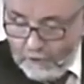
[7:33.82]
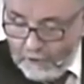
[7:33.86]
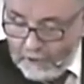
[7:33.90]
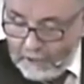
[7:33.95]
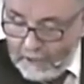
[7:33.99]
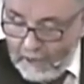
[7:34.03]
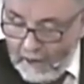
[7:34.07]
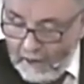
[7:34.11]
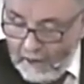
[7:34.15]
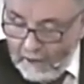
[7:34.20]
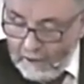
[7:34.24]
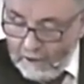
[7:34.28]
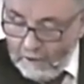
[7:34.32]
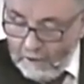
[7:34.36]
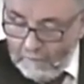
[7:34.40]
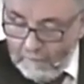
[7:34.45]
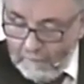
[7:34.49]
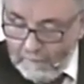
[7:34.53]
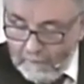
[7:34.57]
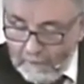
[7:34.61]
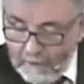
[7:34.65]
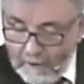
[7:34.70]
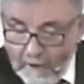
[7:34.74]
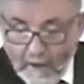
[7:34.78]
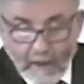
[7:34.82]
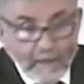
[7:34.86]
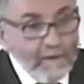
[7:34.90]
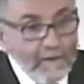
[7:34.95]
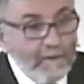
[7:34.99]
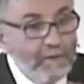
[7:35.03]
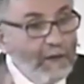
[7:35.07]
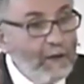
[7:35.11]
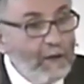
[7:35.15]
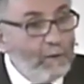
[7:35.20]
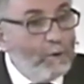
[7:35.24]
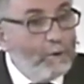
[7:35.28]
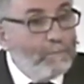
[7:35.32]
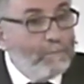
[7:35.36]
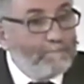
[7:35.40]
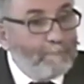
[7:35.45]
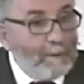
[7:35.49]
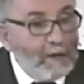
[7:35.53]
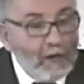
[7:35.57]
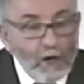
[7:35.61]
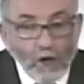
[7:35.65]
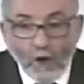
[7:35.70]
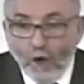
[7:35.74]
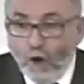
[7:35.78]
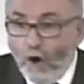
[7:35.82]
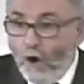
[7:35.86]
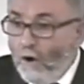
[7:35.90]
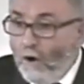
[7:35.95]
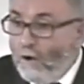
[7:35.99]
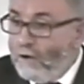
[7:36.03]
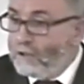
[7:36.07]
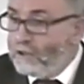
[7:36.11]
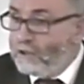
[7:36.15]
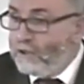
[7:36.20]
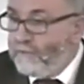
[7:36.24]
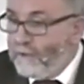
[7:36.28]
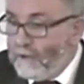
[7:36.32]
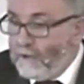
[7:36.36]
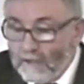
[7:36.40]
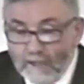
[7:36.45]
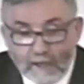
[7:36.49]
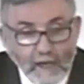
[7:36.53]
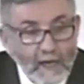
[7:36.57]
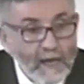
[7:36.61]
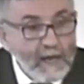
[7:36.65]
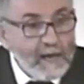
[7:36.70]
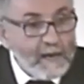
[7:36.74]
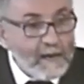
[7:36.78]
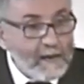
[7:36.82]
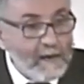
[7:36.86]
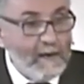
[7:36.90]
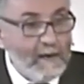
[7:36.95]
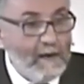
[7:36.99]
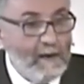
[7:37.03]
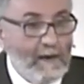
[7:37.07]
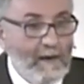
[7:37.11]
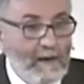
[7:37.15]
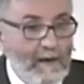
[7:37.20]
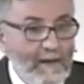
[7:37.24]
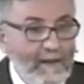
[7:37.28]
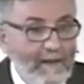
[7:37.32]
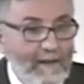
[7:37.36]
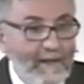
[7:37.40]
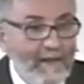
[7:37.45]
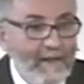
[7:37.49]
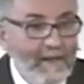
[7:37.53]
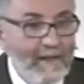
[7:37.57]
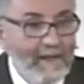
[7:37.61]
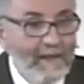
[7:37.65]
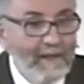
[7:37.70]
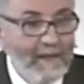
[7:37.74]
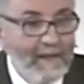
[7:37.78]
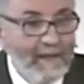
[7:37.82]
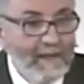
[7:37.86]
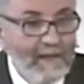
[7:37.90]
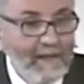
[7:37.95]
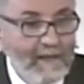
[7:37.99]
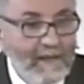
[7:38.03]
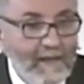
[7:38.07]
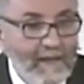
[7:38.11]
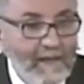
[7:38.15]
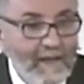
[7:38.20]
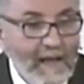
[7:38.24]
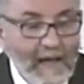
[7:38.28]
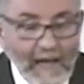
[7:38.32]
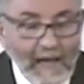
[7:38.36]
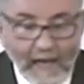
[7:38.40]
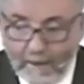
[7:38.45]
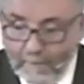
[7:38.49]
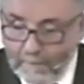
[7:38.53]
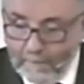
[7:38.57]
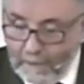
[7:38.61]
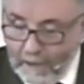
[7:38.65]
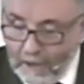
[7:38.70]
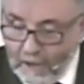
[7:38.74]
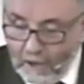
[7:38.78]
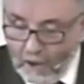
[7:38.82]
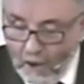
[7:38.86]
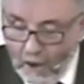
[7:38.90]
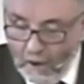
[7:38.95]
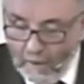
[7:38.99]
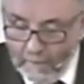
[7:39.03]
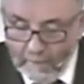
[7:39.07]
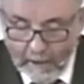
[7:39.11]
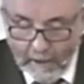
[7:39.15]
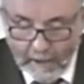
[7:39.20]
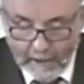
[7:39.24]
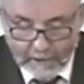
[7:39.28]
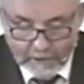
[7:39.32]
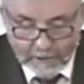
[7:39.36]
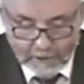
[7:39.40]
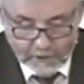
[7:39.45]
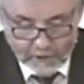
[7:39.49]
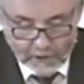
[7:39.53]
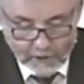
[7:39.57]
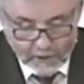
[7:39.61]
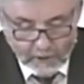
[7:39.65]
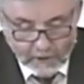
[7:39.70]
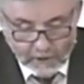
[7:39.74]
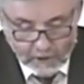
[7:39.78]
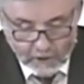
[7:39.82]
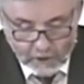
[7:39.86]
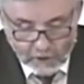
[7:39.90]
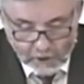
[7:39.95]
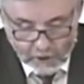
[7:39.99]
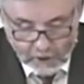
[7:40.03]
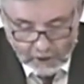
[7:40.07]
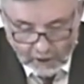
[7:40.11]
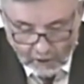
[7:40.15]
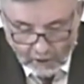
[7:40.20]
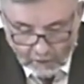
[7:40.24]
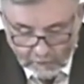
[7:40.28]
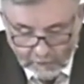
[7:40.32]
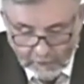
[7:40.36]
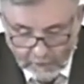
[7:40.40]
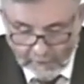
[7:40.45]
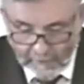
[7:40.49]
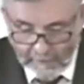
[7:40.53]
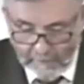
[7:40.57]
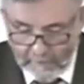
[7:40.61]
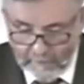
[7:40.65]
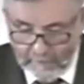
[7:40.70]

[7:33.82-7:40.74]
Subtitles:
kingdom, that they would belong to the King and become his children.